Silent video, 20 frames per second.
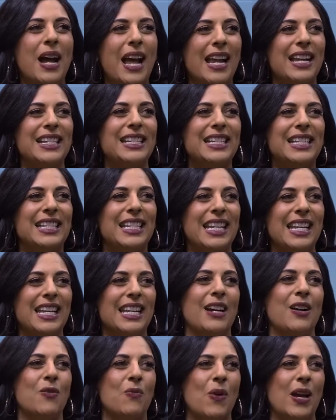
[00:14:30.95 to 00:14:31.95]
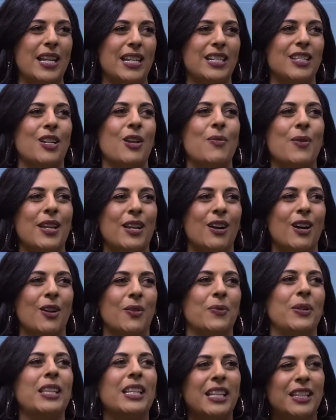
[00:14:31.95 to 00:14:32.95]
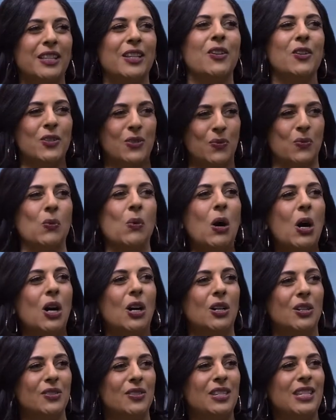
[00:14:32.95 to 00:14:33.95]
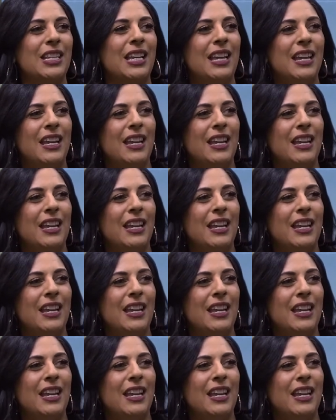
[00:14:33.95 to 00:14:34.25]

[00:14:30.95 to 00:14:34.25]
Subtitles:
idea what is going on within those walls,